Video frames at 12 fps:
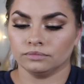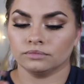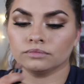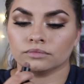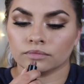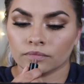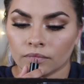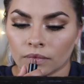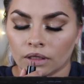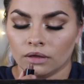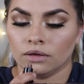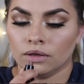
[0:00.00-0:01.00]

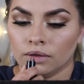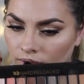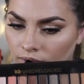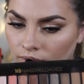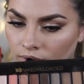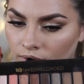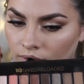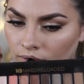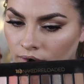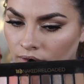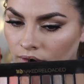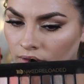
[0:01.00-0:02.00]

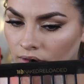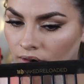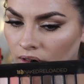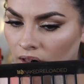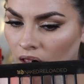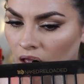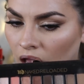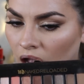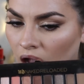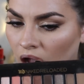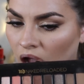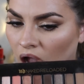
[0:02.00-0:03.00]

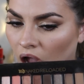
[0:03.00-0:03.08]
Nobody speaks.